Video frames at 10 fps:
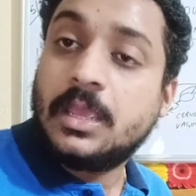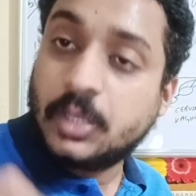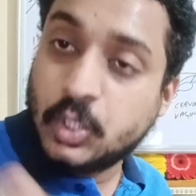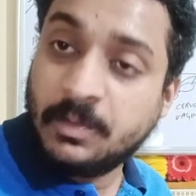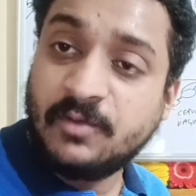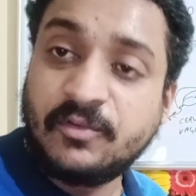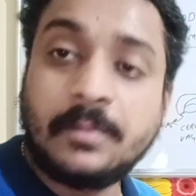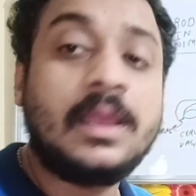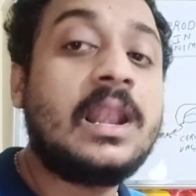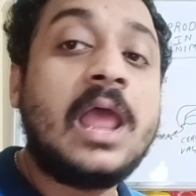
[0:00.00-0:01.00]
human
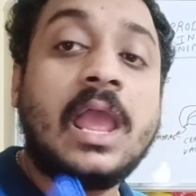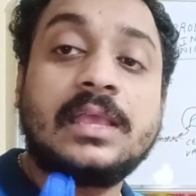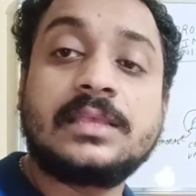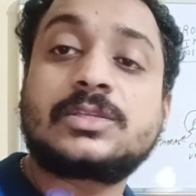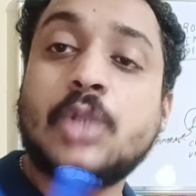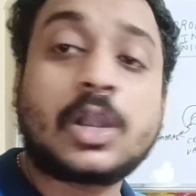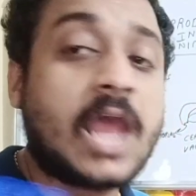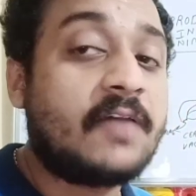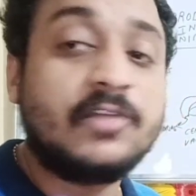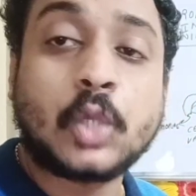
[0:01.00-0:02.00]
female is not
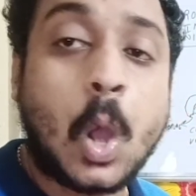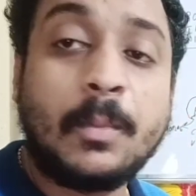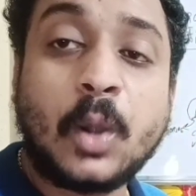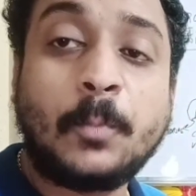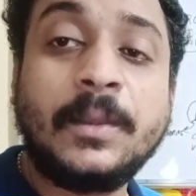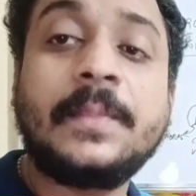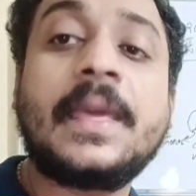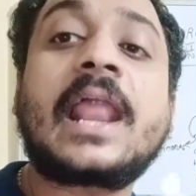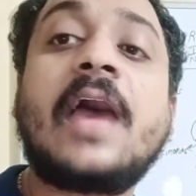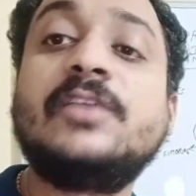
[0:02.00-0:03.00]
having common opening, they
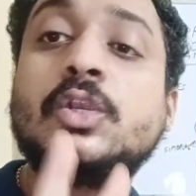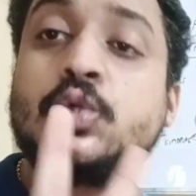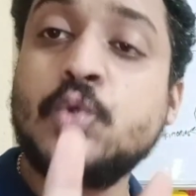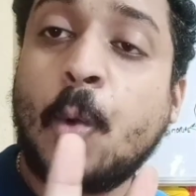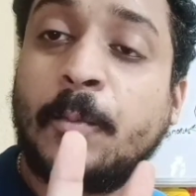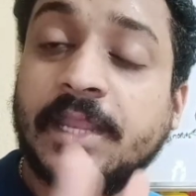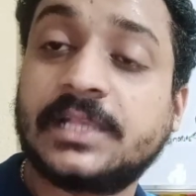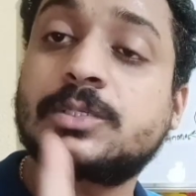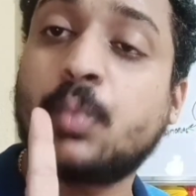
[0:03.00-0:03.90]
are having two openings.